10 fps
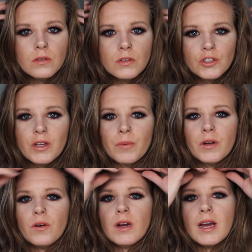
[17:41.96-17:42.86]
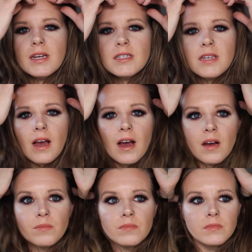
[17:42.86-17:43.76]
So there we go, guys.
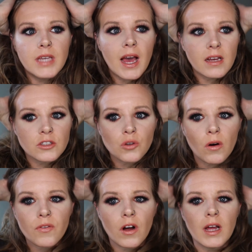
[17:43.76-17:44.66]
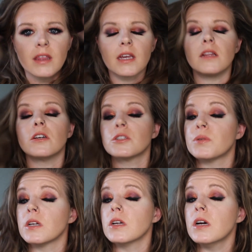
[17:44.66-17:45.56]
Yeah, so overall I think it looks
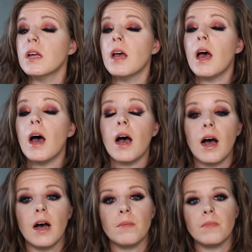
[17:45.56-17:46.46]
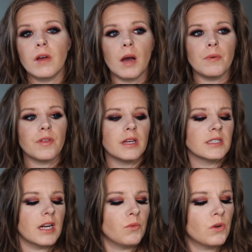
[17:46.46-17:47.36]
pretty good. A couple of things
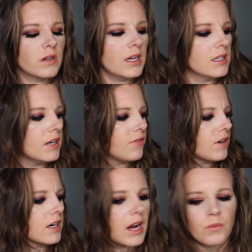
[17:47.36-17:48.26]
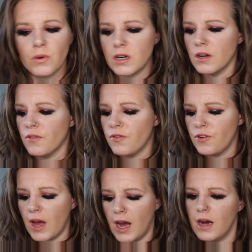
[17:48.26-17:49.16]
that I would have done different. I would have
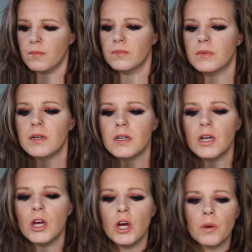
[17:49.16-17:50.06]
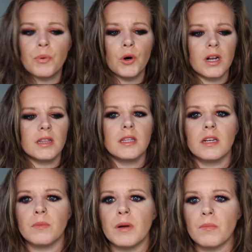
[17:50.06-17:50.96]
put a
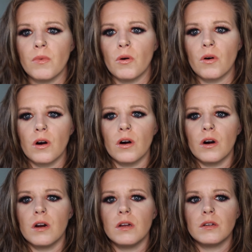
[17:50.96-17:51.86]
little bit more